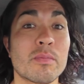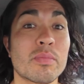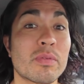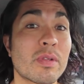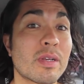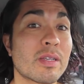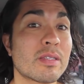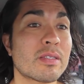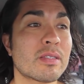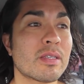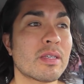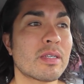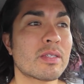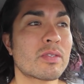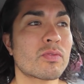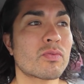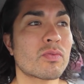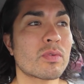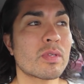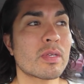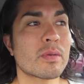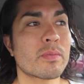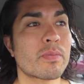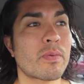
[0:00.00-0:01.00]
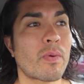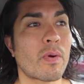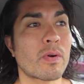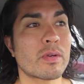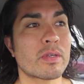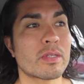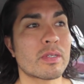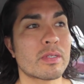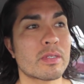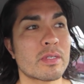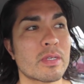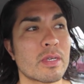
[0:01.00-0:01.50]
And plus, it's really
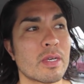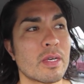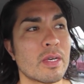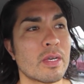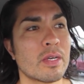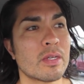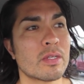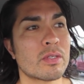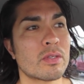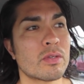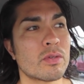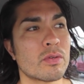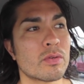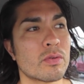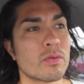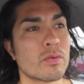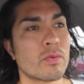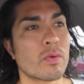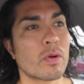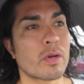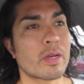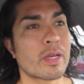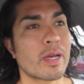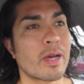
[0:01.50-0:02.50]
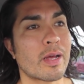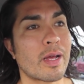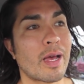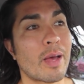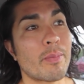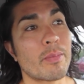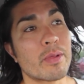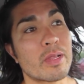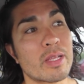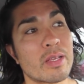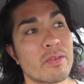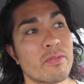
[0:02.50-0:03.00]
important to work out,
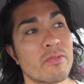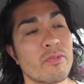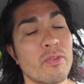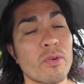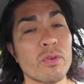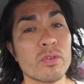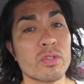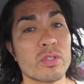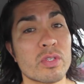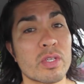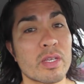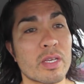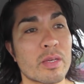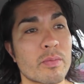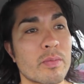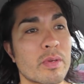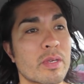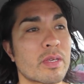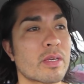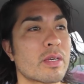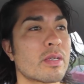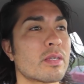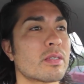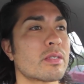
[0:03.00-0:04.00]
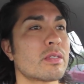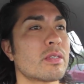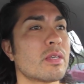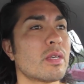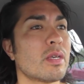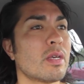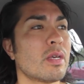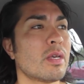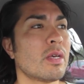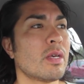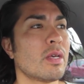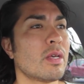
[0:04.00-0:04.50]
I believe, first thing, because
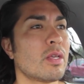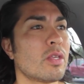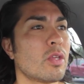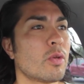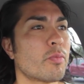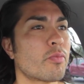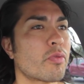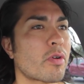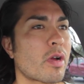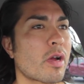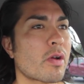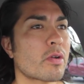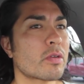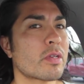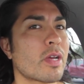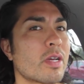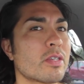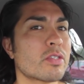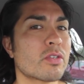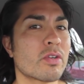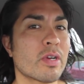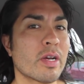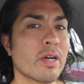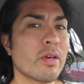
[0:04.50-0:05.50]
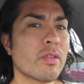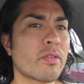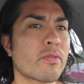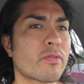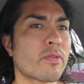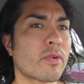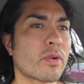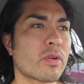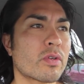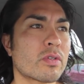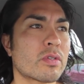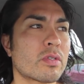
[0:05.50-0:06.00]
you prioritize your health
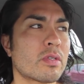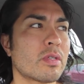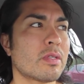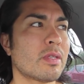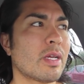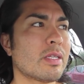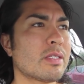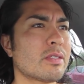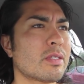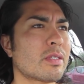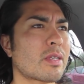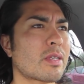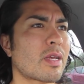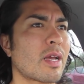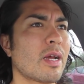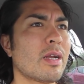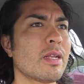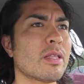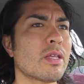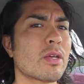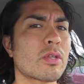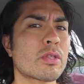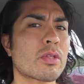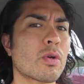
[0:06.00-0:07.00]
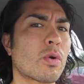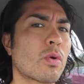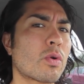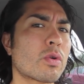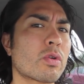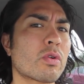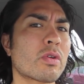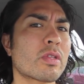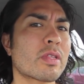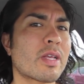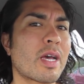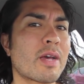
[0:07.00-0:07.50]
first. And that's kind of like the
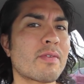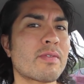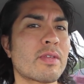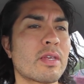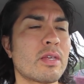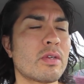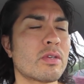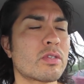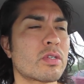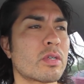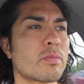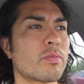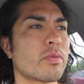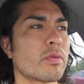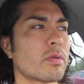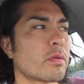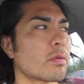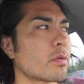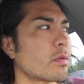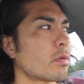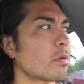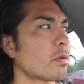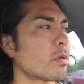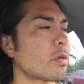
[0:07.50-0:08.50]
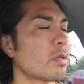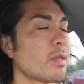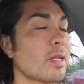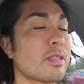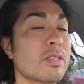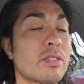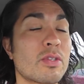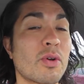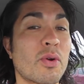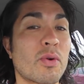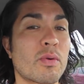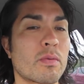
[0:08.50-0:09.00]
order in life that you should, and
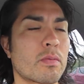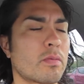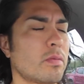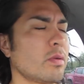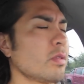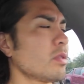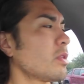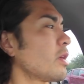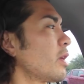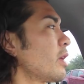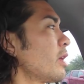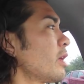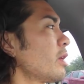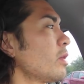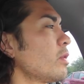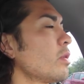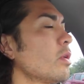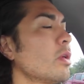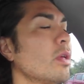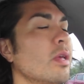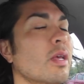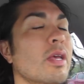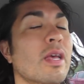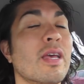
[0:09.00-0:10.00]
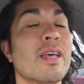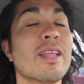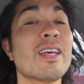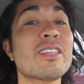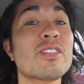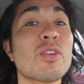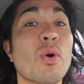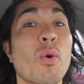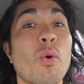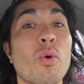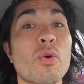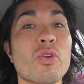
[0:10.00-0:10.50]
that's the, what the hell? And
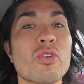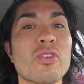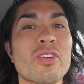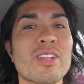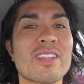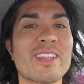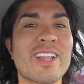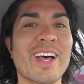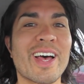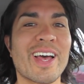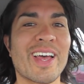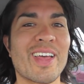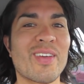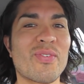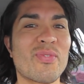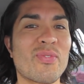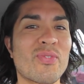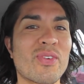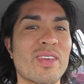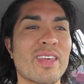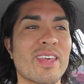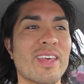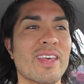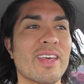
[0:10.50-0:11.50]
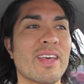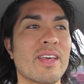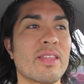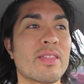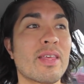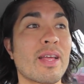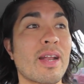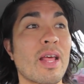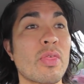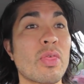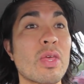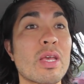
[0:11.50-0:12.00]
that's the order in life
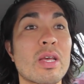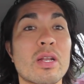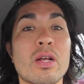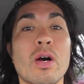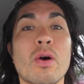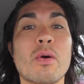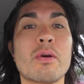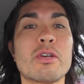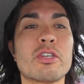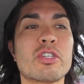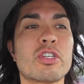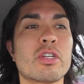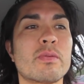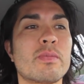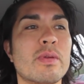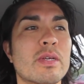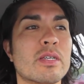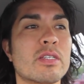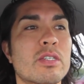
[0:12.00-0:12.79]
that I think it always should be.